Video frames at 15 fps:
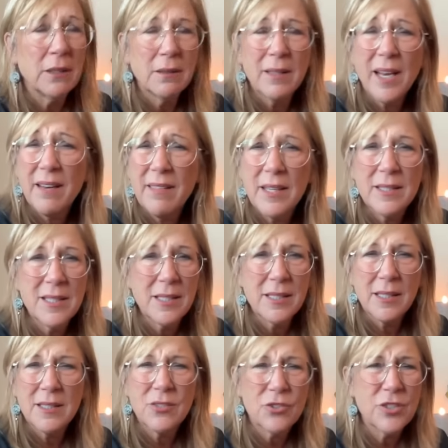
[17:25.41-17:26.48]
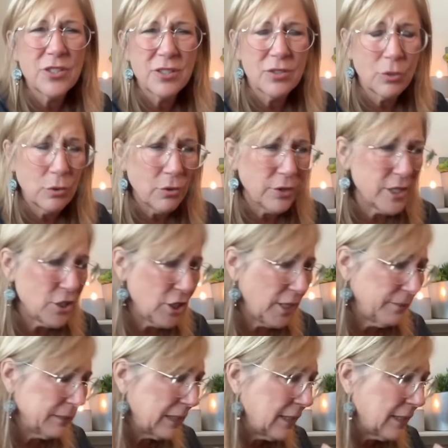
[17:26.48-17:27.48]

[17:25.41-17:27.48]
A lot of things he says are just so cringy.